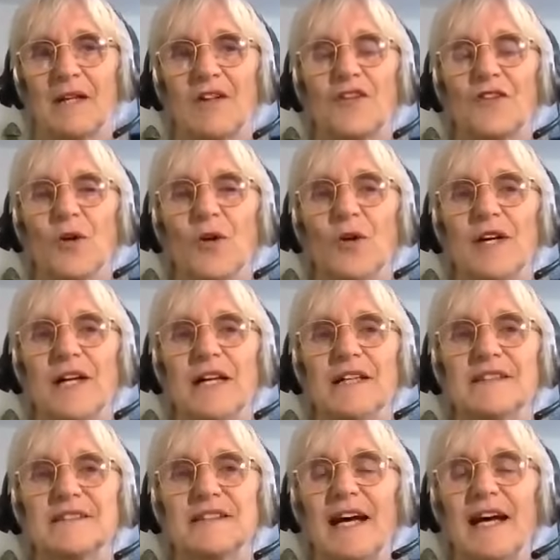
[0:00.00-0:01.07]
The story
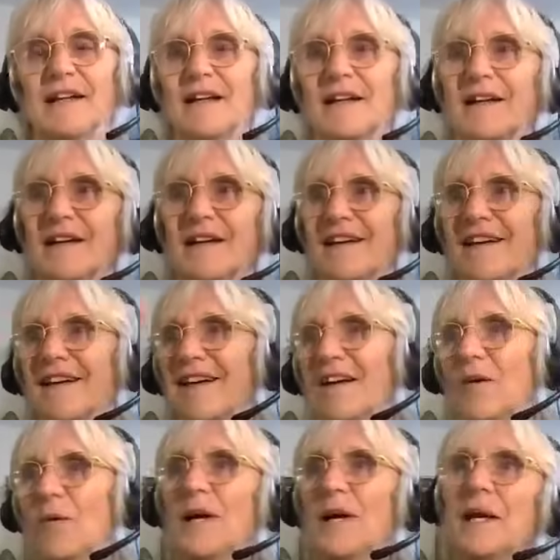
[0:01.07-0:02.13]
is that,
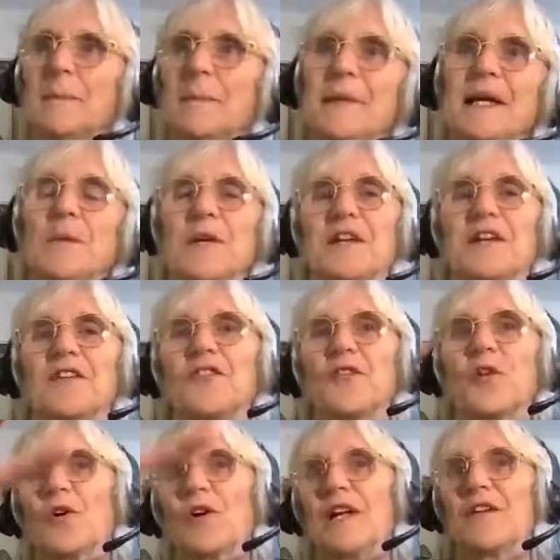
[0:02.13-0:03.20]
what I mean with the
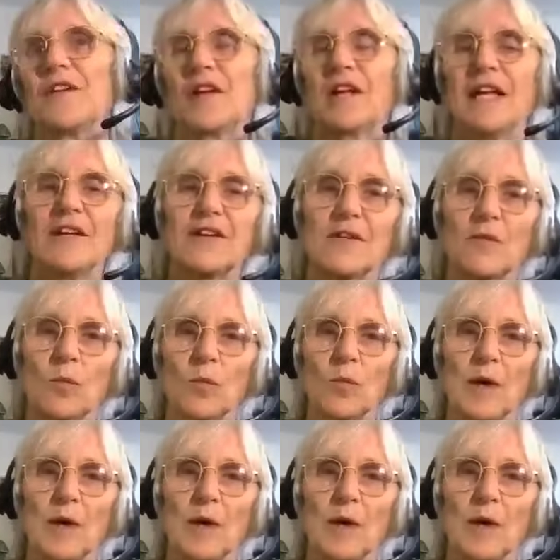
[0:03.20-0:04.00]
story is